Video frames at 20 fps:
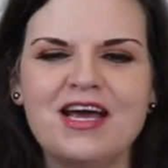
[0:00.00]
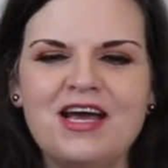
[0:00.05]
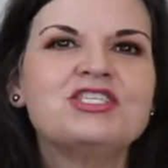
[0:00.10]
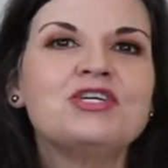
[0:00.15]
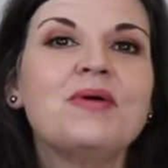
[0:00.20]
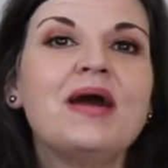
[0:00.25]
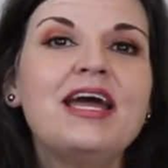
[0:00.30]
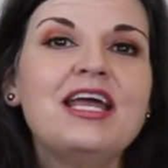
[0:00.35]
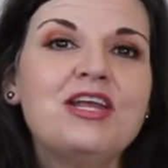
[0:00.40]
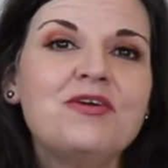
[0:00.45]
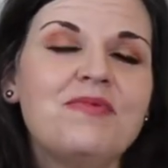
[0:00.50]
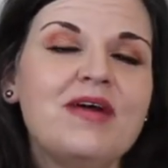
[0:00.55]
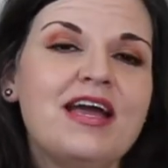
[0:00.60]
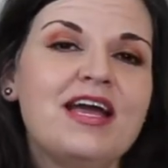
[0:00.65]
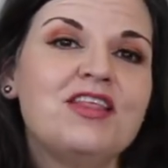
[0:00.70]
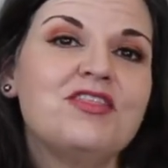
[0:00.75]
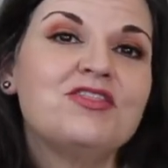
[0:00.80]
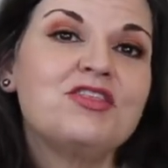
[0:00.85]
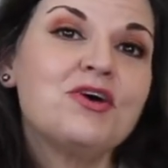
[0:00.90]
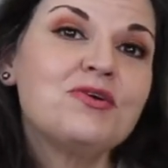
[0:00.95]
So
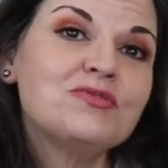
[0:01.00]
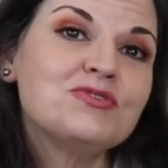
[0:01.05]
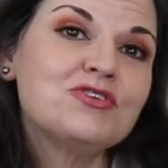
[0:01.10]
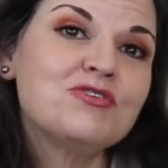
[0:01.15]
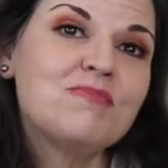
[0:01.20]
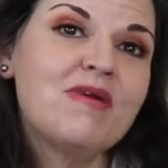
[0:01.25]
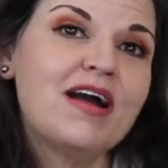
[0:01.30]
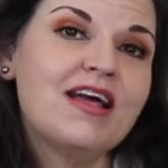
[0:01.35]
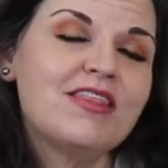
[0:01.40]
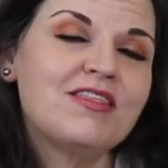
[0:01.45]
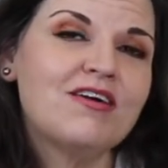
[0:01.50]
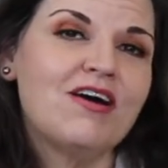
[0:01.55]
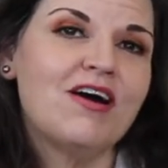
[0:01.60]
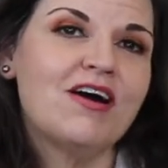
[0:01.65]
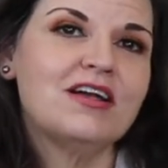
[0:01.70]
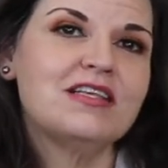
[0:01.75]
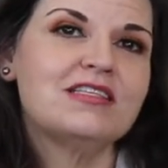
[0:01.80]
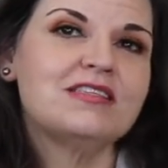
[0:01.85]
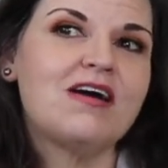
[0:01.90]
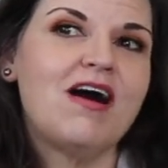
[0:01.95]
anyway, those are my
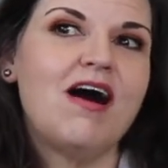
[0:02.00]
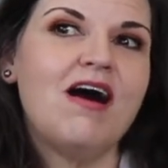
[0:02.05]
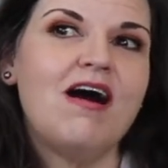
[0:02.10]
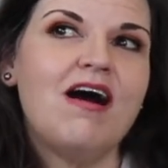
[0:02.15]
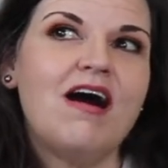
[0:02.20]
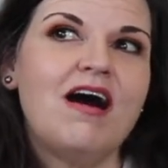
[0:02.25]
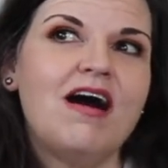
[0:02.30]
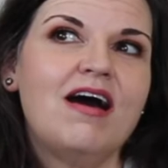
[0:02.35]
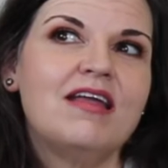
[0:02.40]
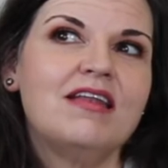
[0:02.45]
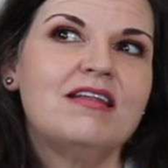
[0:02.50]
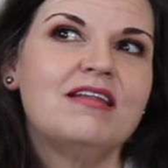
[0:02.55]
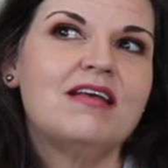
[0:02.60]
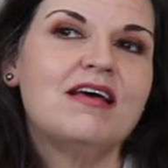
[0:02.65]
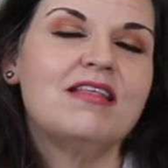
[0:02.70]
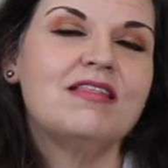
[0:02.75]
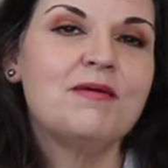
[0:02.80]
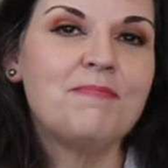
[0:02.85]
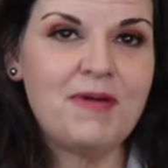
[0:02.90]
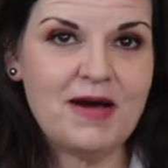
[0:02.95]
thoughts on
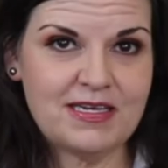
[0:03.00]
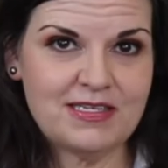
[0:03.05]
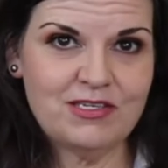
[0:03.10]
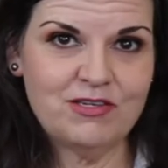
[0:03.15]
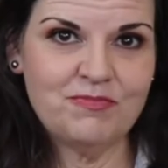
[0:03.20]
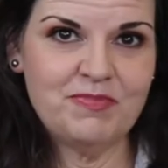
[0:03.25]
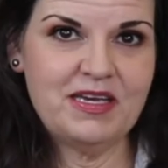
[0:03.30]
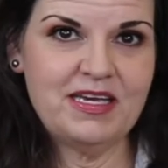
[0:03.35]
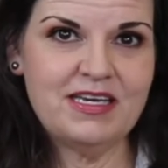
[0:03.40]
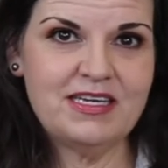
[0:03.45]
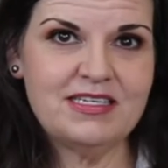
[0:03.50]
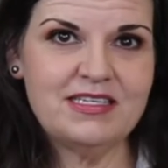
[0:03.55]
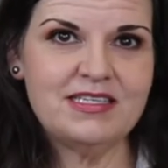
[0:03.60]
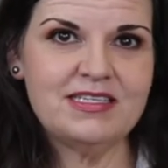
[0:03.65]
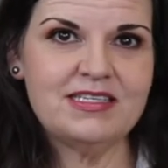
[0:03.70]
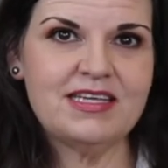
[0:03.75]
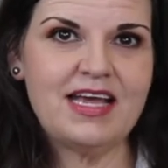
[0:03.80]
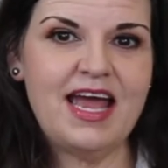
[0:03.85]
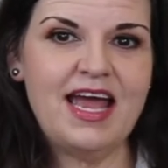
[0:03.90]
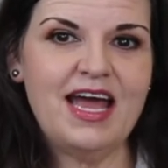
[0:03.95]
the puzzle
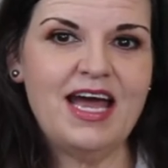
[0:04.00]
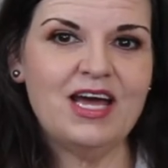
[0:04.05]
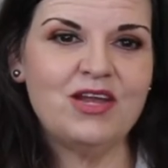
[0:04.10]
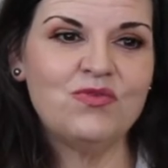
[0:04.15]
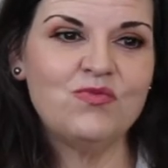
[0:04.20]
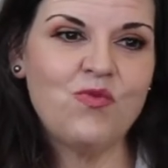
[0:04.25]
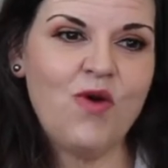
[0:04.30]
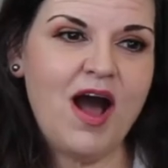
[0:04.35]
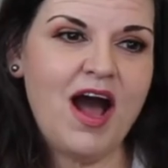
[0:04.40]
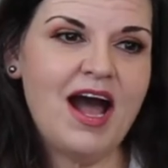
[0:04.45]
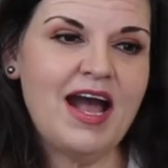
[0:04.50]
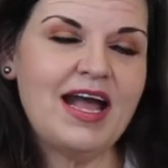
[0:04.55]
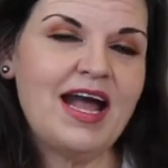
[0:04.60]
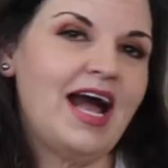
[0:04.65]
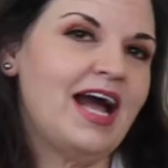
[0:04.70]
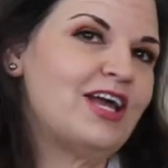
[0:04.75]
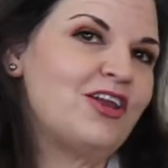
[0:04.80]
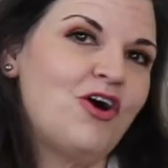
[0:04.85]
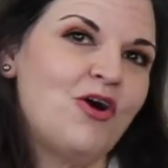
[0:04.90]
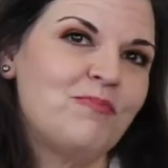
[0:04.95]
piece and why
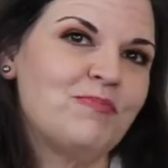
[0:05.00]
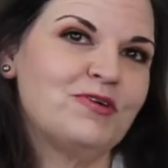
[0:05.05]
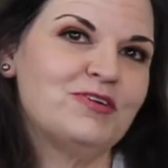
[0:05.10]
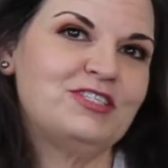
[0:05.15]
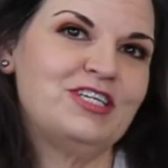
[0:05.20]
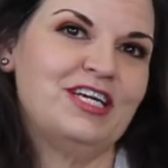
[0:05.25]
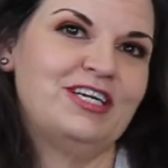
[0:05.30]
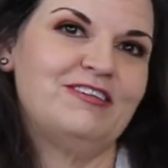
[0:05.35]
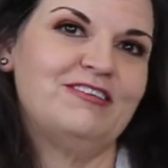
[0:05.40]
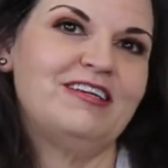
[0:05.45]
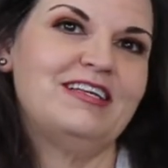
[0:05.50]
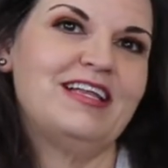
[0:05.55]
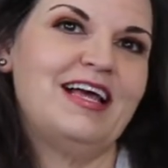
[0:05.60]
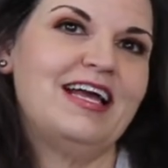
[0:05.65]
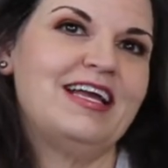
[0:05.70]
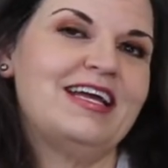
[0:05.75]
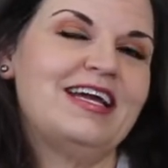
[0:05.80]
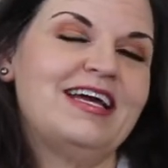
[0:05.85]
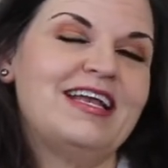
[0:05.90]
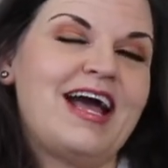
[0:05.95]
I don't particularly
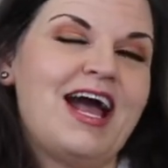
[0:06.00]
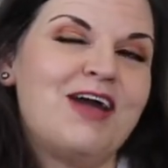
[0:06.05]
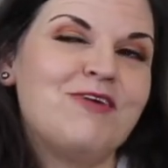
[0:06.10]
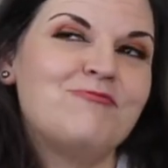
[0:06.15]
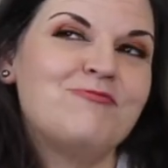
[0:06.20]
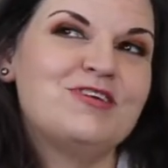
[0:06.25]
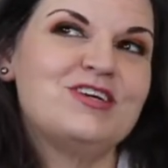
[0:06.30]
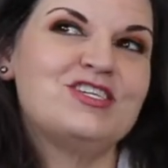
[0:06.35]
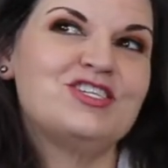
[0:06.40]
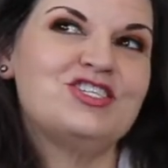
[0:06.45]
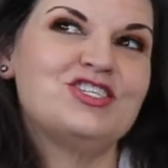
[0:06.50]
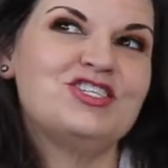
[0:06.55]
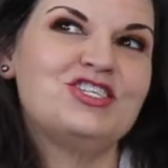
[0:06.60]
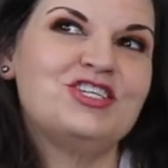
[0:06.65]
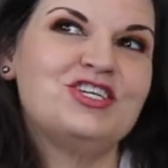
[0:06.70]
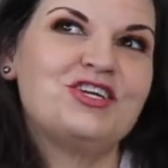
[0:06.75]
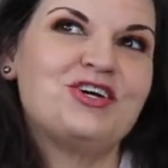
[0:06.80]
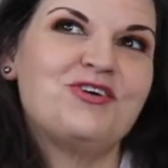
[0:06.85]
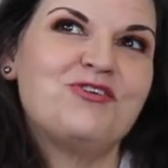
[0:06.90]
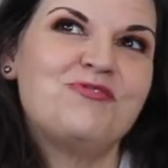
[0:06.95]
like it. I wish,
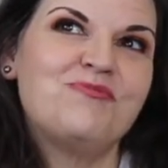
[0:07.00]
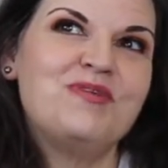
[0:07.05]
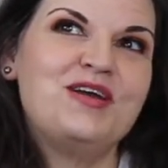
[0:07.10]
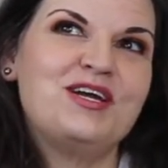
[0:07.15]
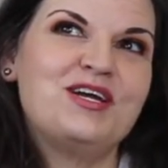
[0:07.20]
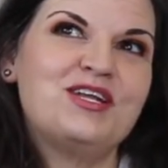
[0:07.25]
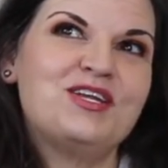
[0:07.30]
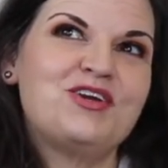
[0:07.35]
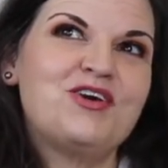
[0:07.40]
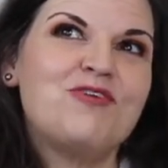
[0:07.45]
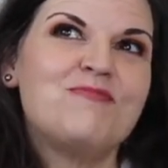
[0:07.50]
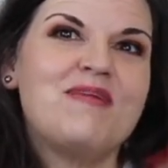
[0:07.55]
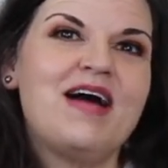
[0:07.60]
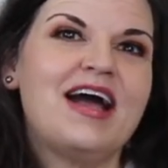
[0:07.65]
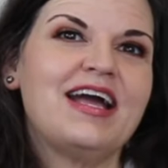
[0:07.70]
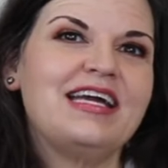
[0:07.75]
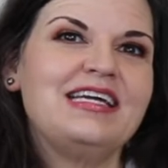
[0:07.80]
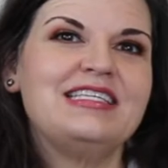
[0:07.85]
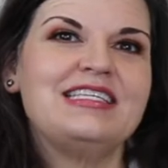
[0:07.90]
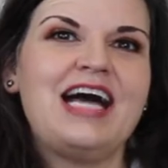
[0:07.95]
you know, we could go
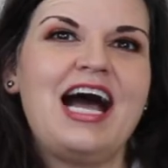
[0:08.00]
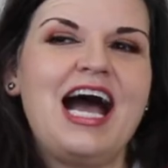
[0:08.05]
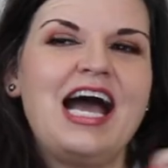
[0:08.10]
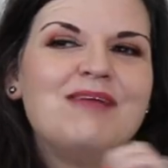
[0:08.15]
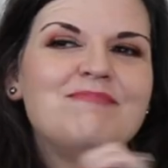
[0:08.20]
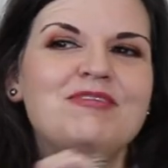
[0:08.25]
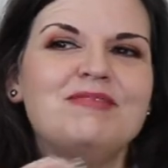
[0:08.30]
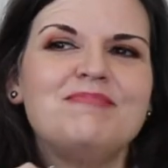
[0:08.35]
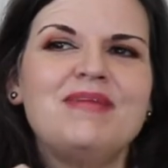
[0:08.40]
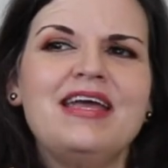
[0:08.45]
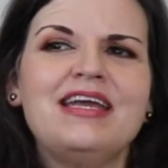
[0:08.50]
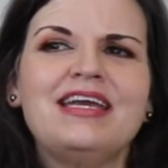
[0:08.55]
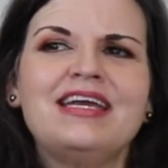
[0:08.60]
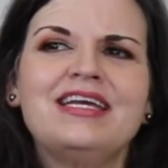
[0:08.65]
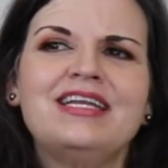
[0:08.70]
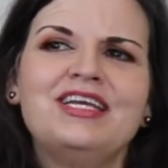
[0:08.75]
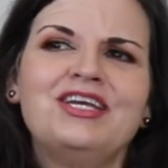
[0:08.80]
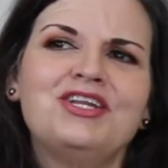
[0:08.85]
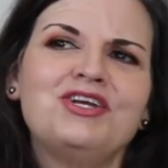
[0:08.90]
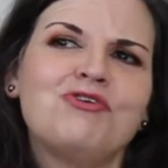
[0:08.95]
back in time and make
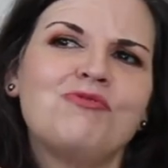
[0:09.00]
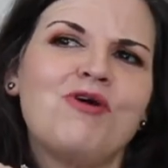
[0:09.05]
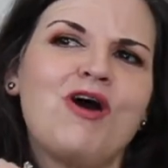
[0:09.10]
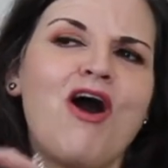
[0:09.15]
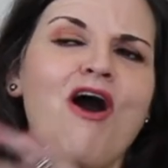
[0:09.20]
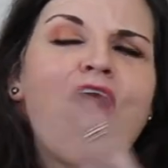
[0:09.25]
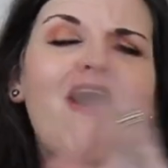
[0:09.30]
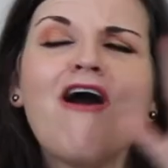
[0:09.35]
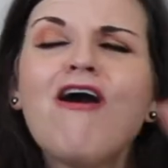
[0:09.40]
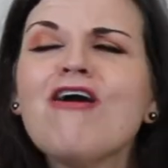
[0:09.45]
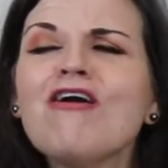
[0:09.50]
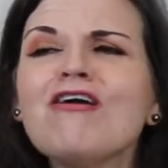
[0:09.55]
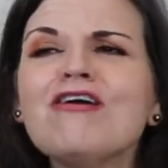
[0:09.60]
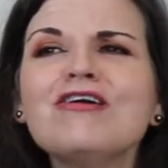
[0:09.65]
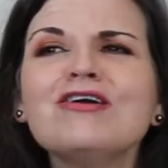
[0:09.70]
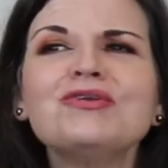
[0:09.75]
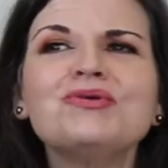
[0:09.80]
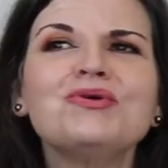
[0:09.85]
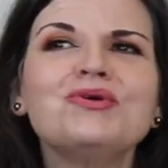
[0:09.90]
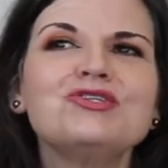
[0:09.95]
it, you know, a
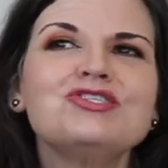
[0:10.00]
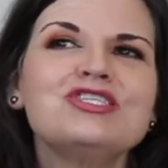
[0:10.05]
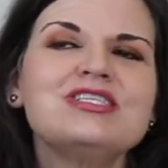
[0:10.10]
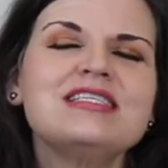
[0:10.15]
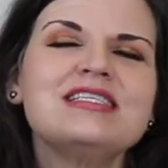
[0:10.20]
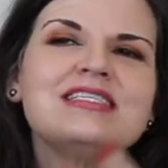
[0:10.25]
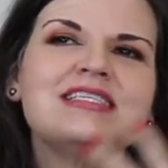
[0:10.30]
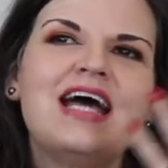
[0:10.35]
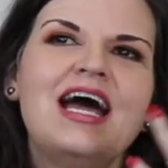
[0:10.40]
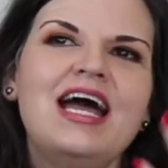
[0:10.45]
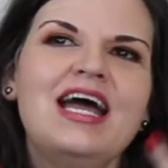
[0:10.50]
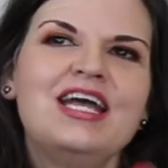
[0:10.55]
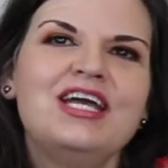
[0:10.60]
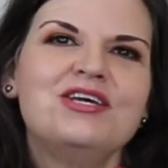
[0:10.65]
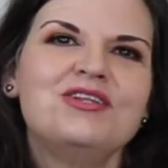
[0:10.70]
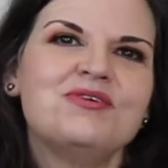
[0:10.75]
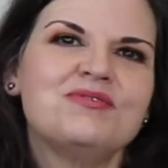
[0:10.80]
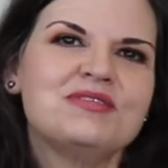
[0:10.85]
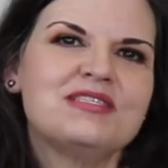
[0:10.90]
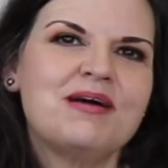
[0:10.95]
heart or just,
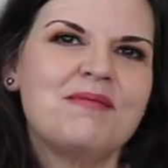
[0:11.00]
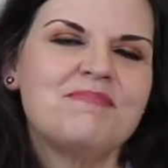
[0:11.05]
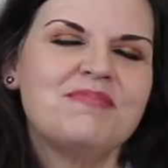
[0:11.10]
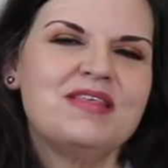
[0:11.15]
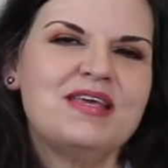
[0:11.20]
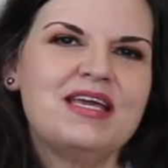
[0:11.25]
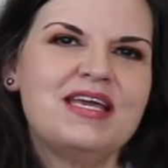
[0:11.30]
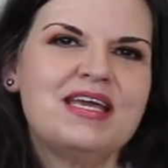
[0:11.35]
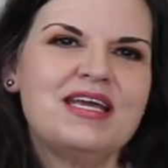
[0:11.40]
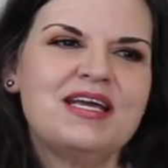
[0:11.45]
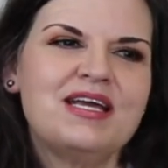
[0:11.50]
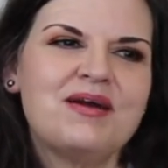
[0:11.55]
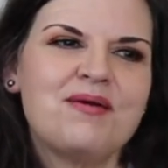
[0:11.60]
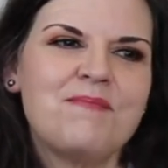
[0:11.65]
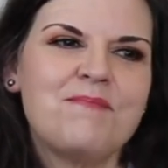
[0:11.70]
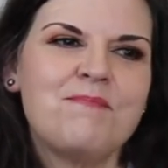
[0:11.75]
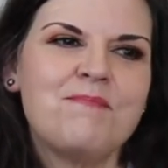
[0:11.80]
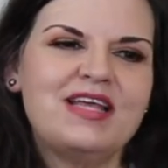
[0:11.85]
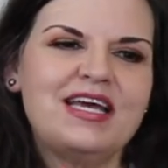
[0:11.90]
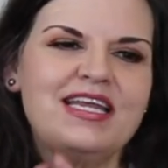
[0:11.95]
you know, something
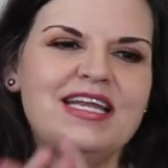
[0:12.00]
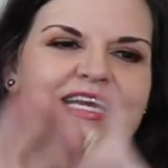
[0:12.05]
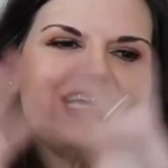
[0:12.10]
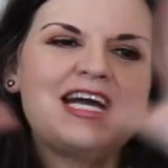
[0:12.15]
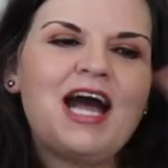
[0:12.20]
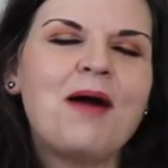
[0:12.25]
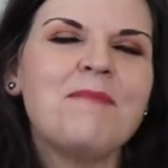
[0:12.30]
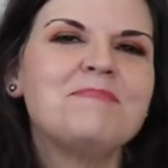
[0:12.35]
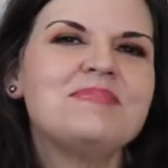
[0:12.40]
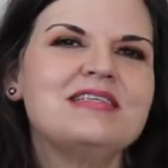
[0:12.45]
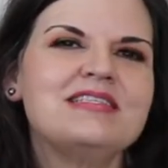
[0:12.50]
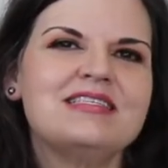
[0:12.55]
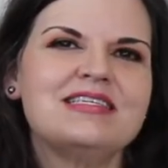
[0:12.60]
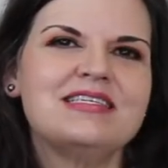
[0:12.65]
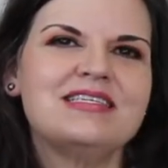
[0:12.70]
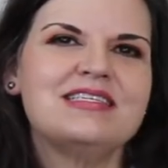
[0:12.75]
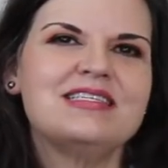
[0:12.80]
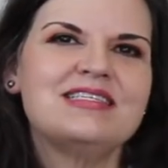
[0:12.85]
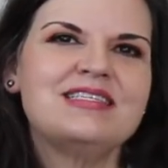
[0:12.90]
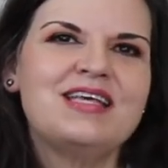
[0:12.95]
that
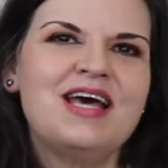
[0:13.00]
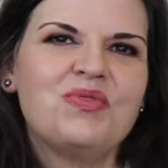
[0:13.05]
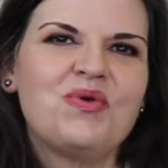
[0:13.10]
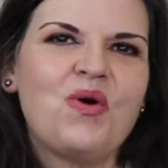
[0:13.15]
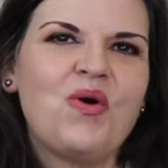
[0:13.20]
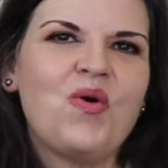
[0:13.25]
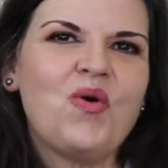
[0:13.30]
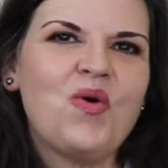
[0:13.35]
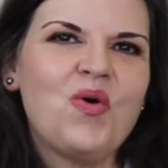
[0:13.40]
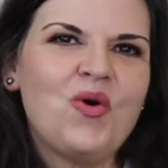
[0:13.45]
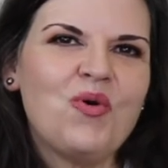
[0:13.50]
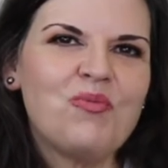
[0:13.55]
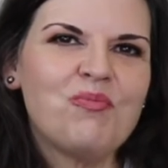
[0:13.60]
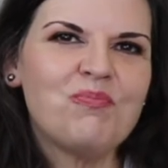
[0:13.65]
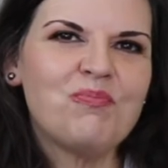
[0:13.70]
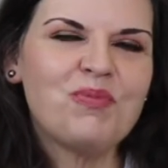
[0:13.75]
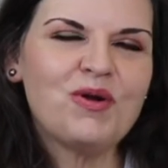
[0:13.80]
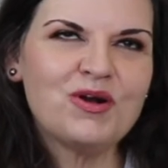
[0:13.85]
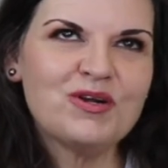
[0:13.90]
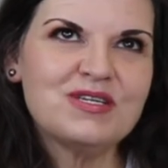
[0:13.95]
encompasses the whole
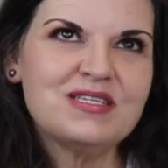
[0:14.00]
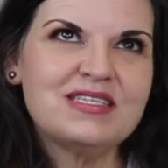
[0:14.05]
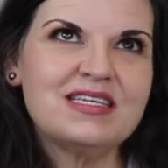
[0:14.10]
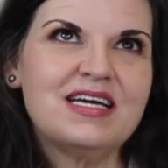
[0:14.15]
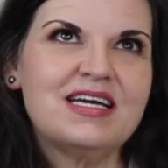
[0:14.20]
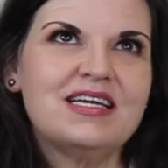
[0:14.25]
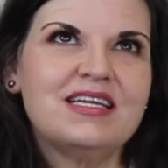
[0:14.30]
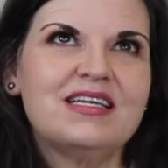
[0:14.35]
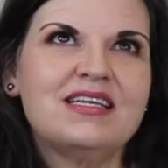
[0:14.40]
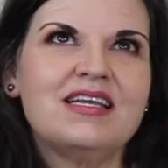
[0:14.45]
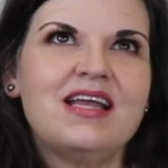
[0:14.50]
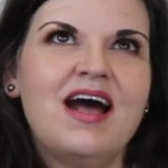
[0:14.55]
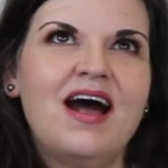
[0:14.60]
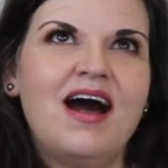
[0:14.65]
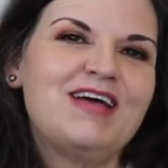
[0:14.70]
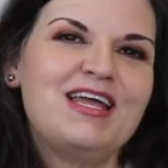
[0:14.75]
person.